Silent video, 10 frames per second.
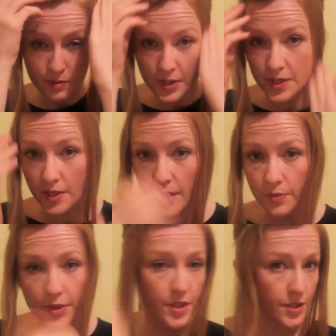Decide
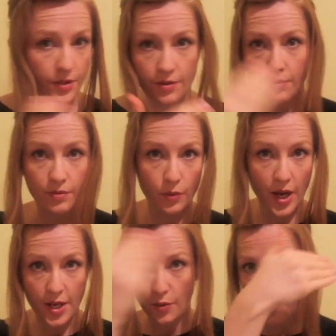which
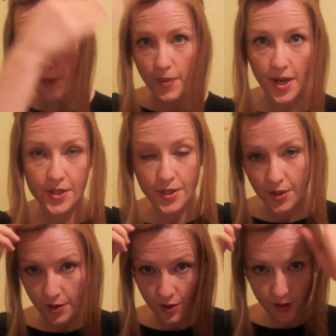way you want the part to
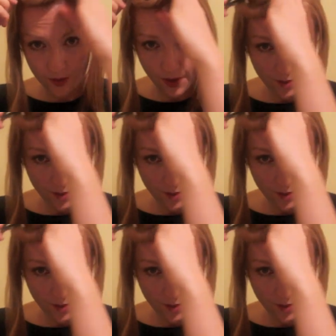go.